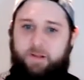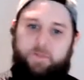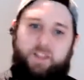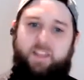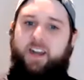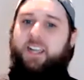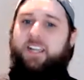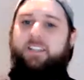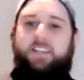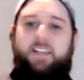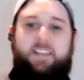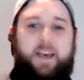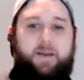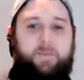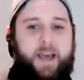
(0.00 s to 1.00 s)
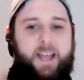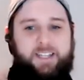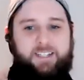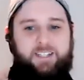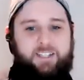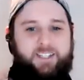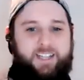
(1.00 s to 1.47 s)
And then I can take that back
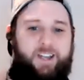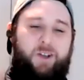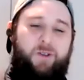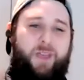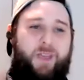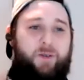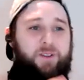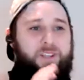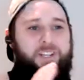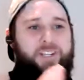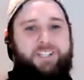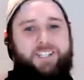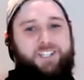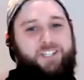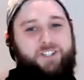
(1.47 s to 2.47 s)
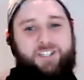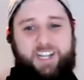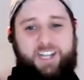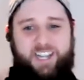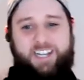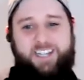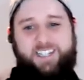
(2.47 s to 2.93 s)
and just say, okay, well, here's the issue
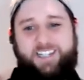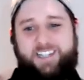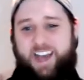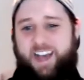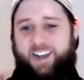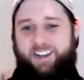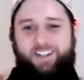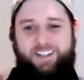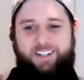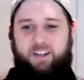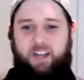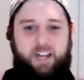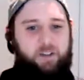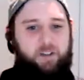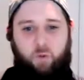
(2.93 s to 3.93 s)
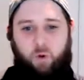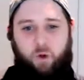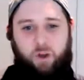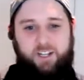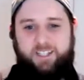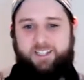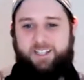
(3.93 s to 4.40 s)
dedicated to that. I can
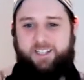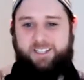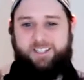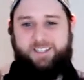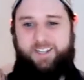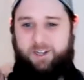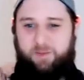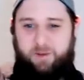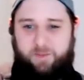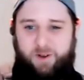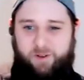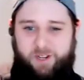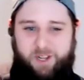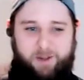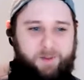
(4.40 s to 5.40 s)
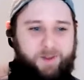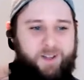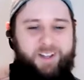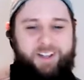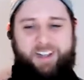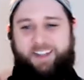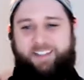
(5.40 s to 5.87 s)
warn us that this is going to be broken up
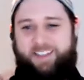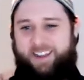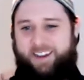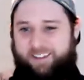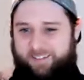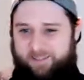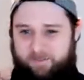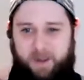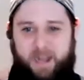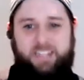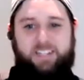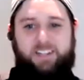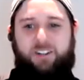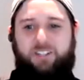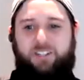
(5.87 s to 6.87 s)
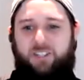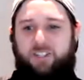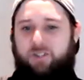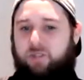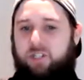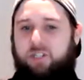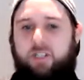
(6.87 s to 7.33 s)
and then pass it on to
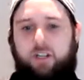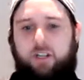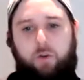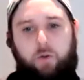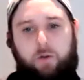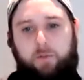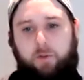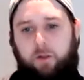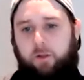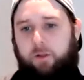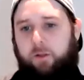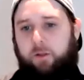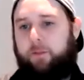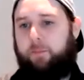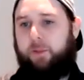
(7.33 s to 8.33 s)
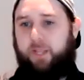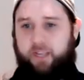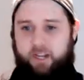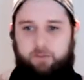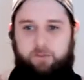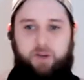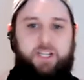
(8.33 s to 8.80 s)
you just like normal
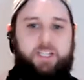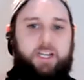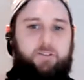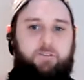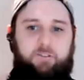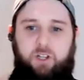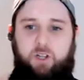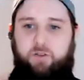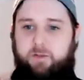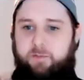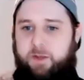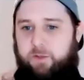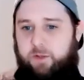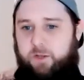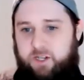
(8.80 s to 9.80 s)
planning breakdown flow that people